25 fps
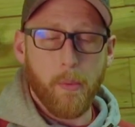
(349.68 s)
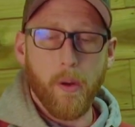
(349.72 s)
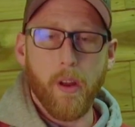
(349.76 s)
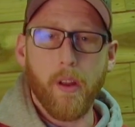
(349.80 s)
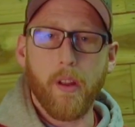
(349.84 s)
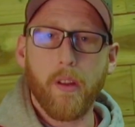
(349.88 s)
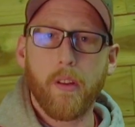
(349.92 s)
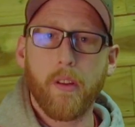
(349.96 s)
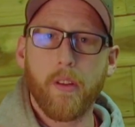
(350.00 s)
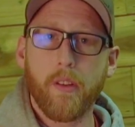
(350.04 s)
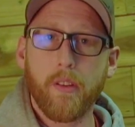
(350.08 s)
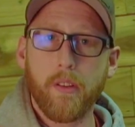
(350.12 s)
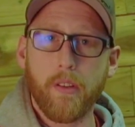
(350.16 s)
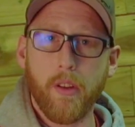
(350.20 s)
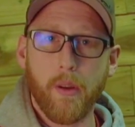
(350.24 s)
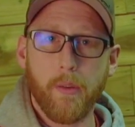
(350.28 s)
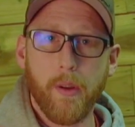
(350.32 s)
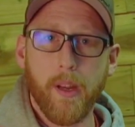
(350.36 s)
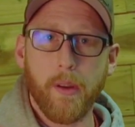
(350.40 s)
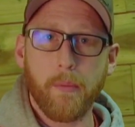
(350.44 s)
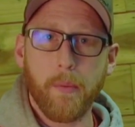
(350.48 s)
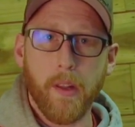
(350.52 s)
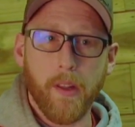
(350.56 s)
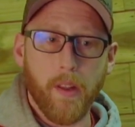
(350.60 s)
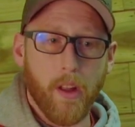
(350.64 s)
we're
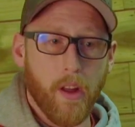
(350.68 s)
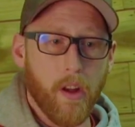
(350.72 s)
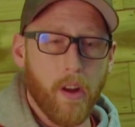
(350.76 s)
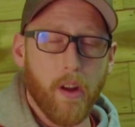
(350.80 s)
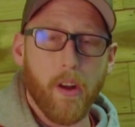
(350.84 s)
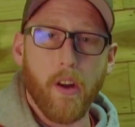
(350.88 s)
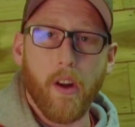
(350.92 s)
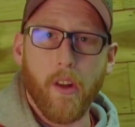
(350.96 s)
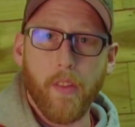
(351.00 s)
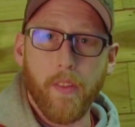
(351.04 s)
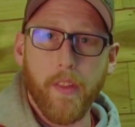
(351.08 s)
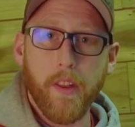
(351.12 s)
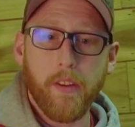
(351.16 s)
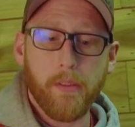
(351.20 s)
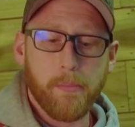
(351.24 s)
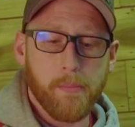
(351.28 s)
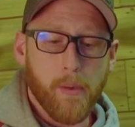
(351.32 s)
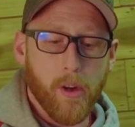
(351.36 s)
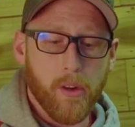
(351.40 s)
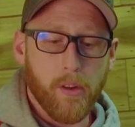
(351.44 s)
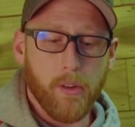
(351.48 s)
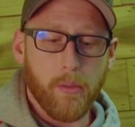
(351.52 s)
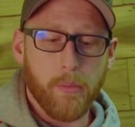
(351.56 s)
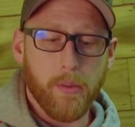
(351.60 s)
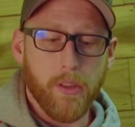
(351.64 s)
doing with, on this
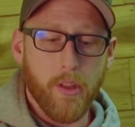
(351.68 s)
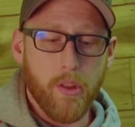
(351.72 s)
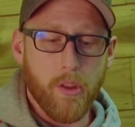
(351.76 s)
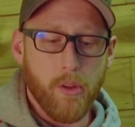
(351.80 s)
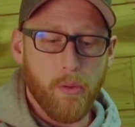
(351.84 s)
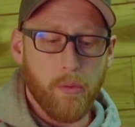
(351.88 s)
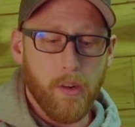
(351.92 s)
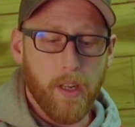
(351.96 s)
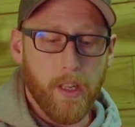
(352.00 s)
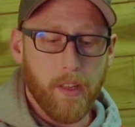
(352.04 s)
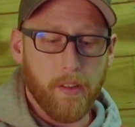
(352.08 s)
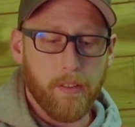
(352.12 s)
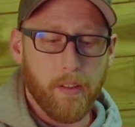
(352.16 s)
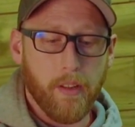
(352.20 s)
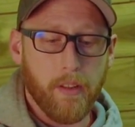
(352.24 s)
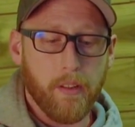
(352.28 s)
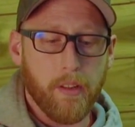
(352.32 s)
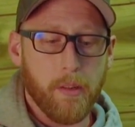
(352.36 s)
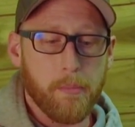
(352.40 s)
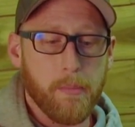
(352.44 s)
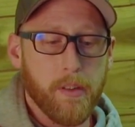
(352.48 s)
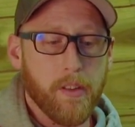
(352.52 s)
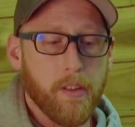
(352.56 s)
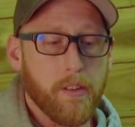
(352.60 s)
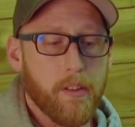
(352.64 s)
model with a dual link
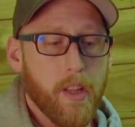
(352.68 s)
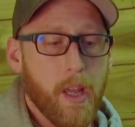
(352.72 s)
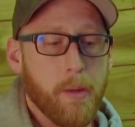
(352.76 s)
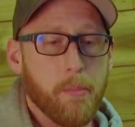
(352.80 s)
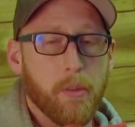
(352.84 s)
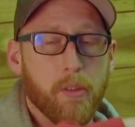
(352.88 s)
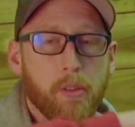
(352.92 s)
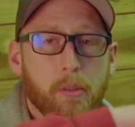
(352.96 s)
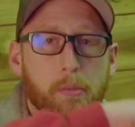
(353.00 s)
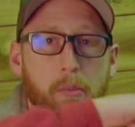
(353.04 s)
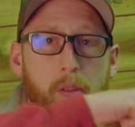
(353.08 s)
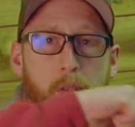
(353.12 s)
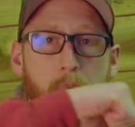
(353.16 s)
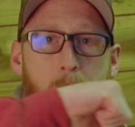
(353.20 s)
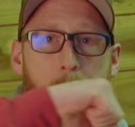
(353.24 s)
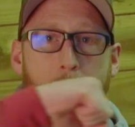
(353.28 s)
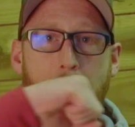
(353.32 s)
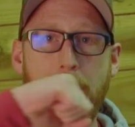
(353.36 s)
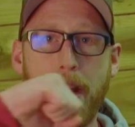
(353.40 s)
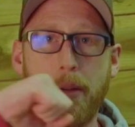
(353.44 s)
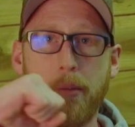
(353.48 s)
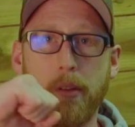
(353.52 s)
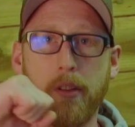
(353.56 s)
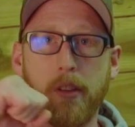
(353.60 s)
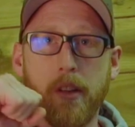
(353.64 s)
system is it's able to move
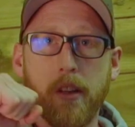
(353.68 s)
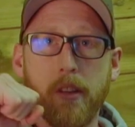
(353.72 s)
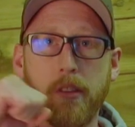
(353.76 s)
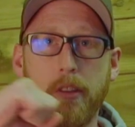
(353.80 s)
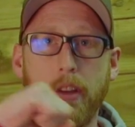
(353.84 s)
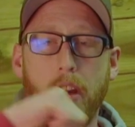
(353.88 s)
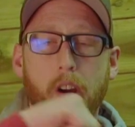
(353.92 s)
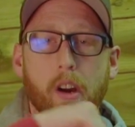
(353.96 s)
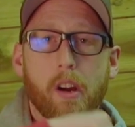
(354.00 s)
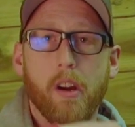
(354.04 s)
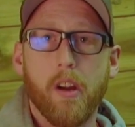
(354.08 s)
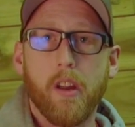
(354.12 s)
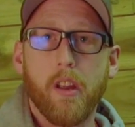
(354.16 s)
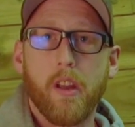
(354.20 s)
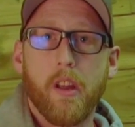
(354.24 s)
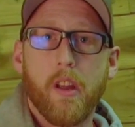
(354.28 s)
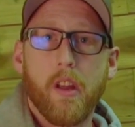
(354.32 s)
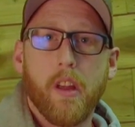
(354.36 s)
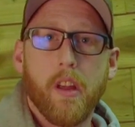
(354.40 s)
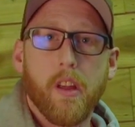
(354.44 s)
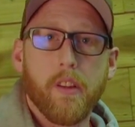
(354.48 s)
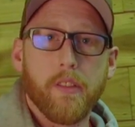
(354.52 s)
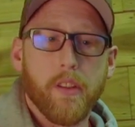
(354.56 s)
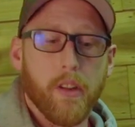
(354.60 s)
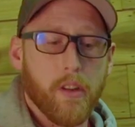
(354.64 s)
backwards in its arc
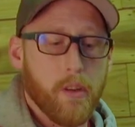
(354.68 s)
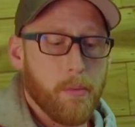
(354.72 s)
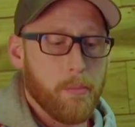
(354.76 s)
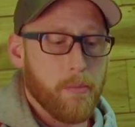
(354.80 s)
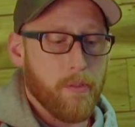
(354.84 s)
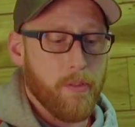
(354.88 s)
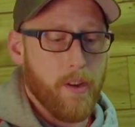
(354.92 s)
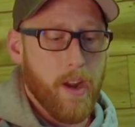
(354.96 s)
as it comes